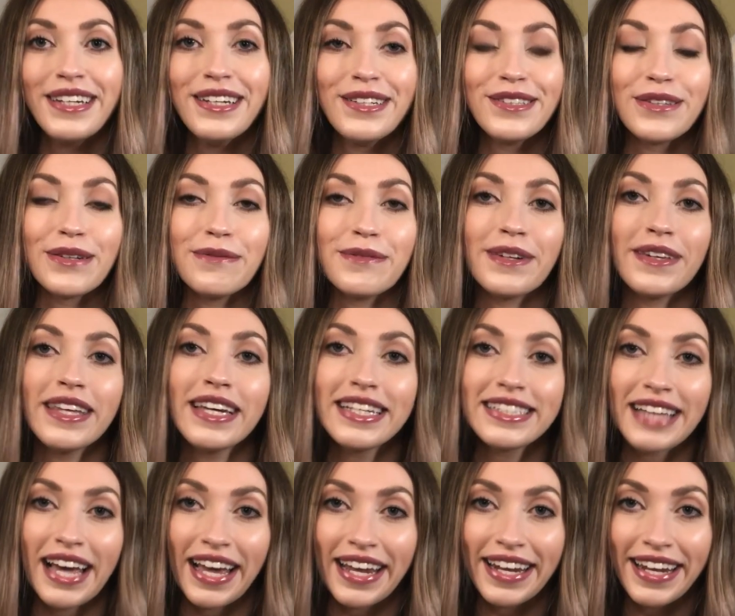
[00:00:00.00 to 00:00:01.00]
So I'm really
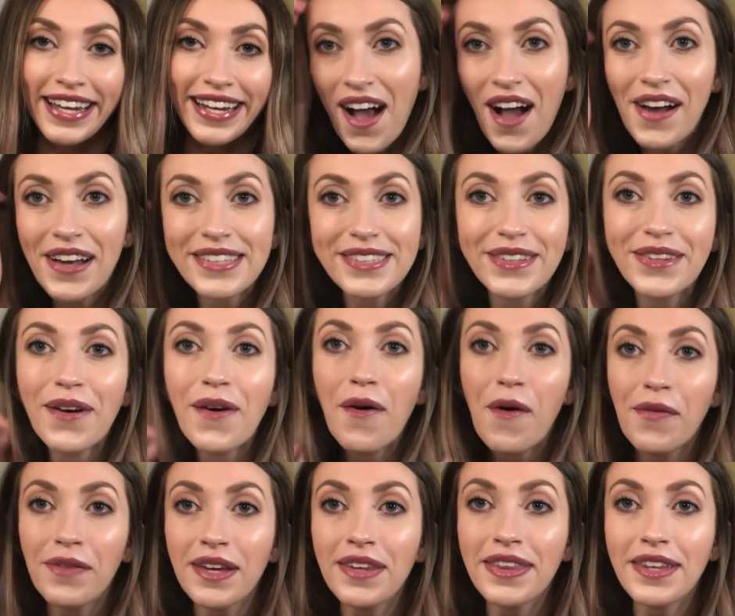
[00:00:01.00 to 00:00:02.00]
excited. Alright, so the
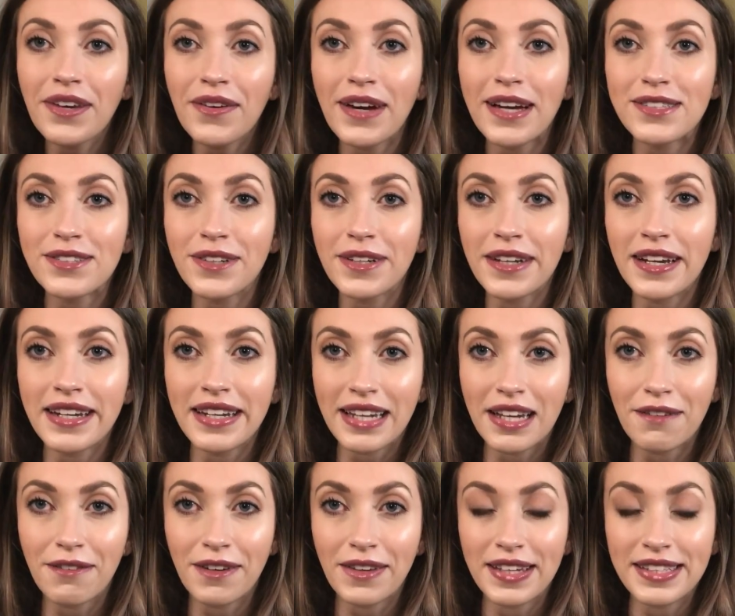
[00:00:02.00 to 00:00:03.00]
only thing you guys are going to
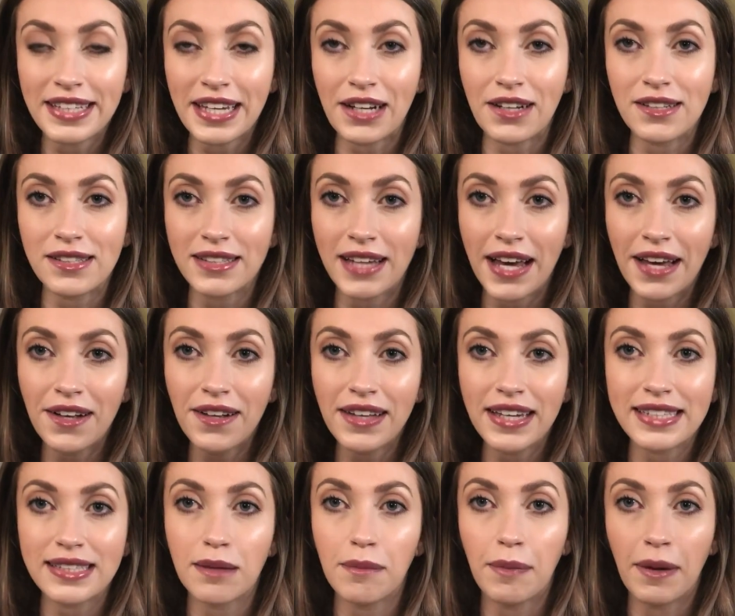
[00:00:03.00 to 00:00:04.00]
need for this hairstyle
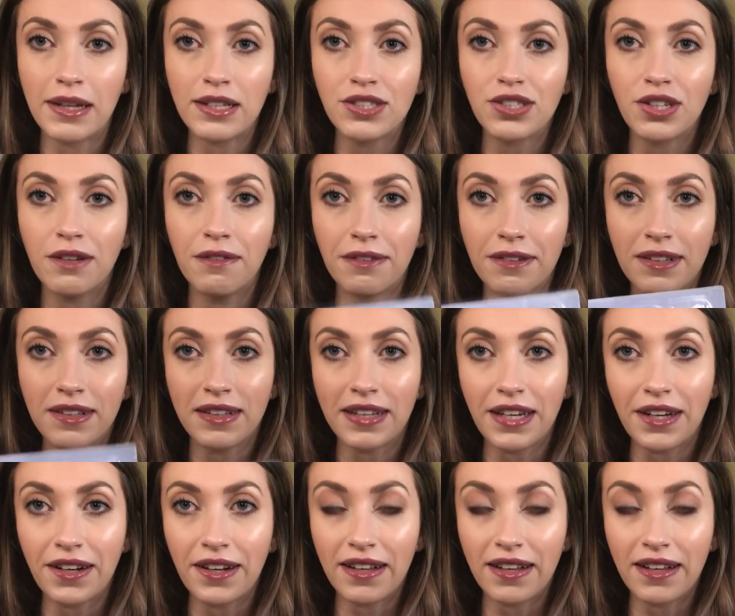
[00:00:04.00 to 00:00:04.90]
is a bunch of clear